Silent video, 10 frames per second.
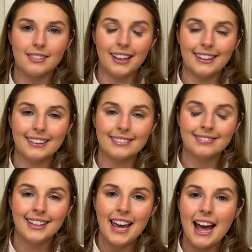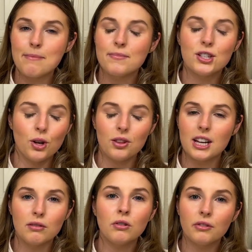Like I'm so
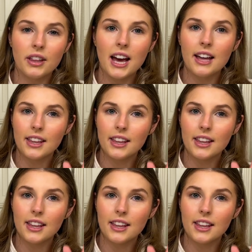thankful for that,